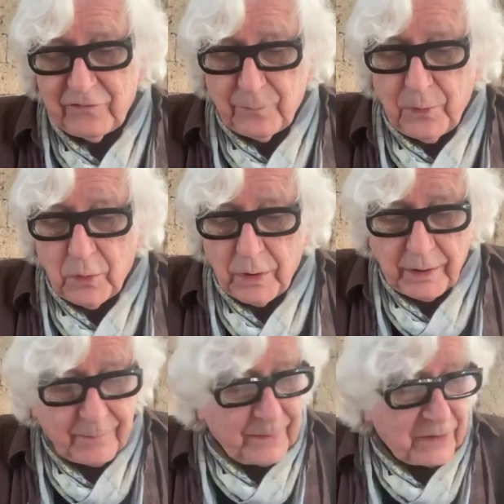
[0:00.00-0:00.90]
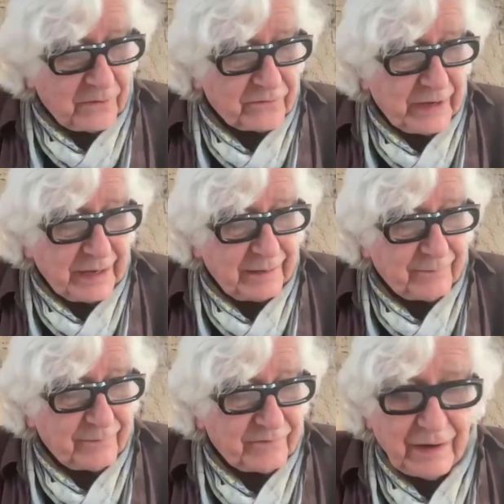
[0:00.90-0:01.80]
support because
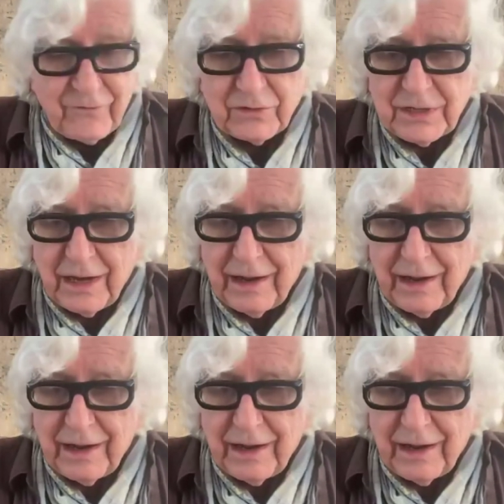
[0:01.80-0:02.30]
I severed